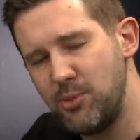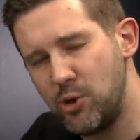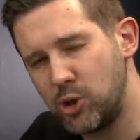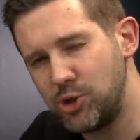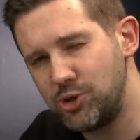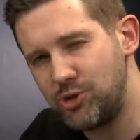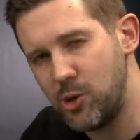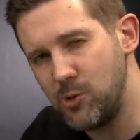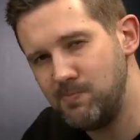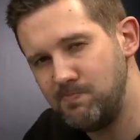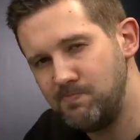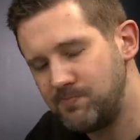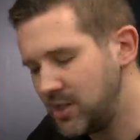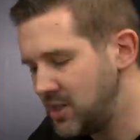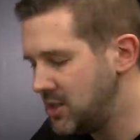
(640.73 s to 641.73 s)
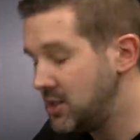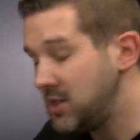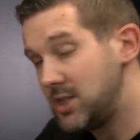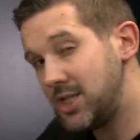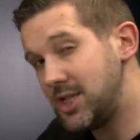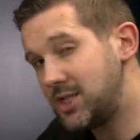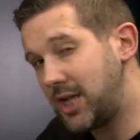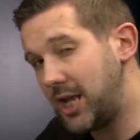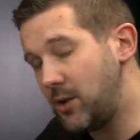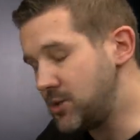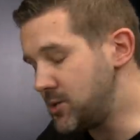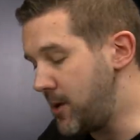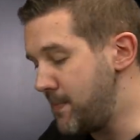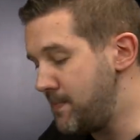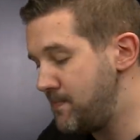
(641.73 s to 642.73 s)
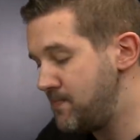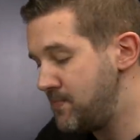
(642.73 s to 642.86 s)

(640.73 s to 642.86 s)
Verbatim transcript: more control. So let's get onto it.